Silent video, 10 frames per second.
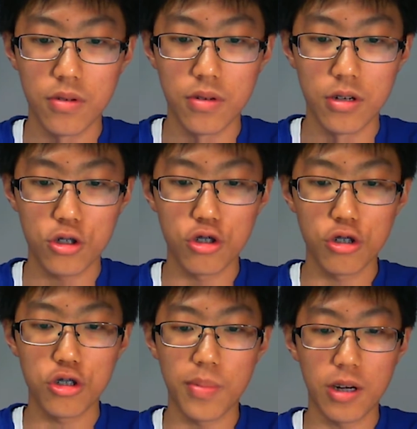it
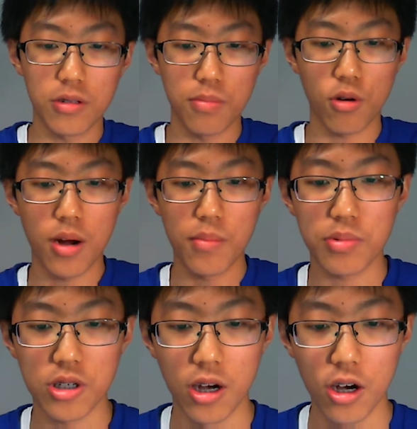should chip out the
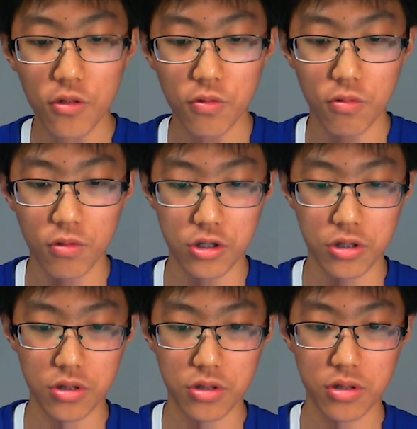Primeape's health, which
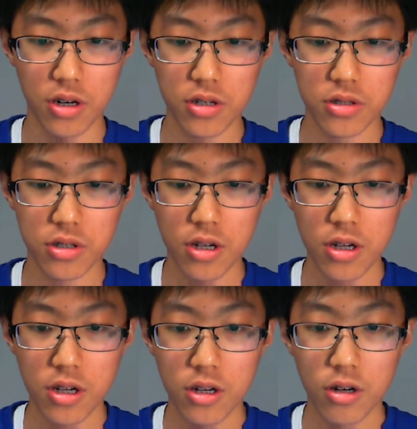is nice.
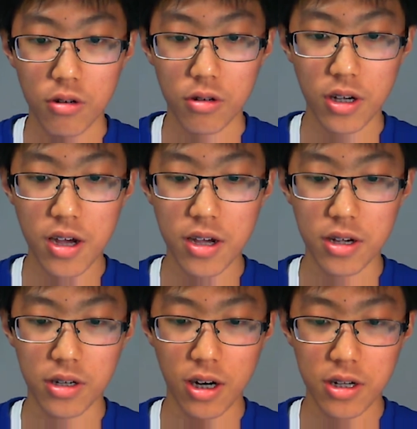Okay,
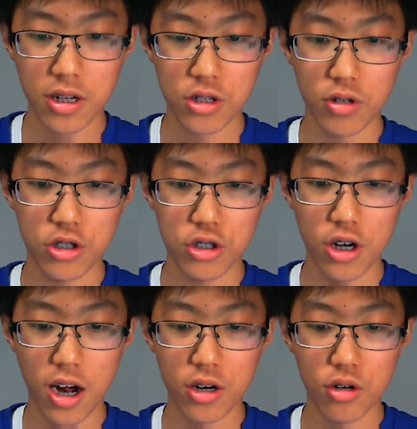can I get to a
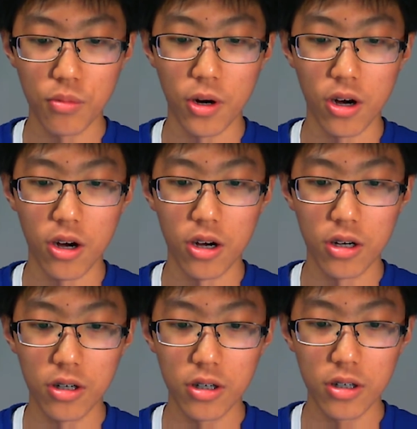Shadow
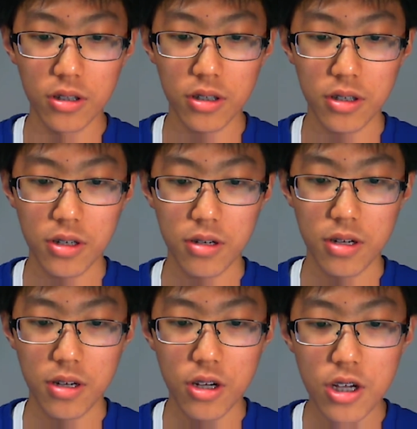Ball?
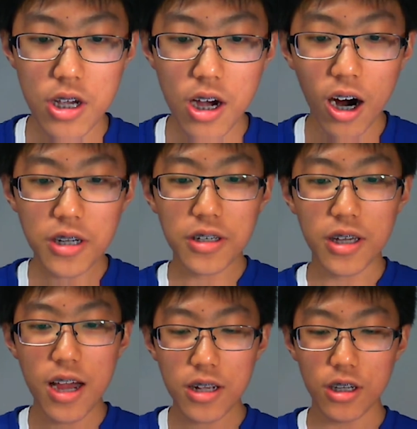I
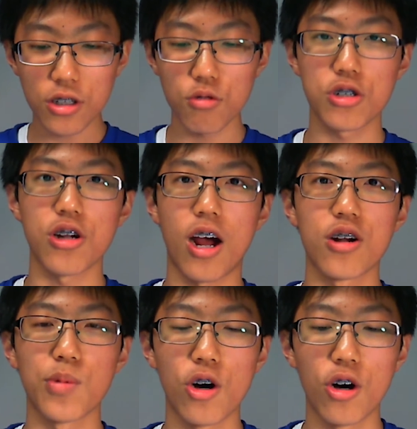can get to a
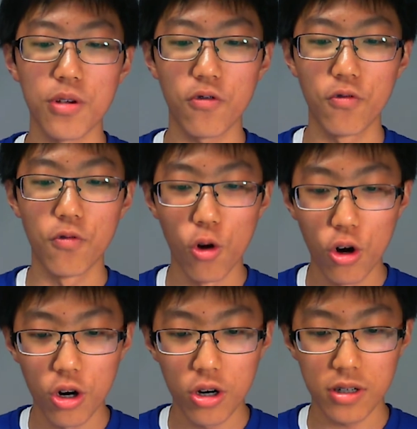Shadow Ball
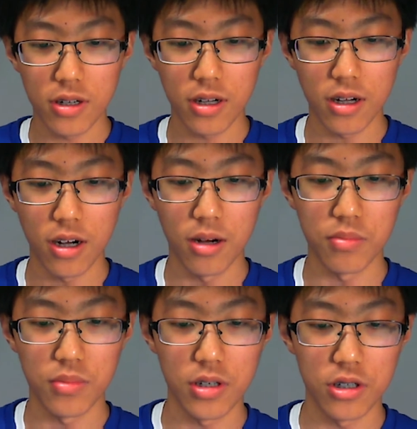before
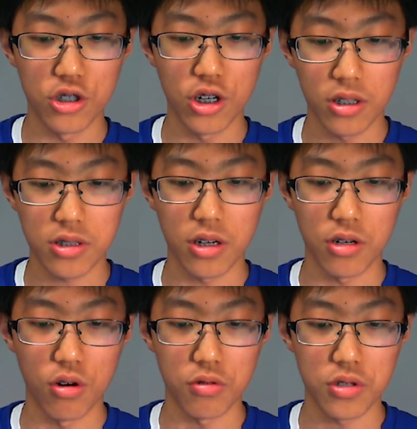the
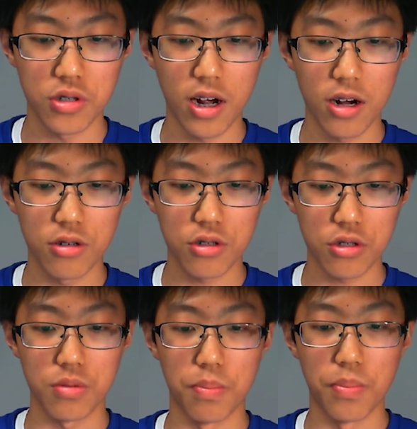Jellicent goes down,
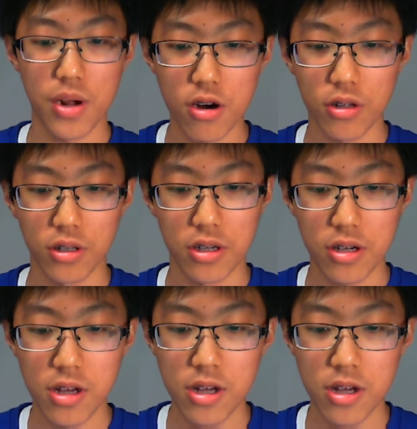just barely.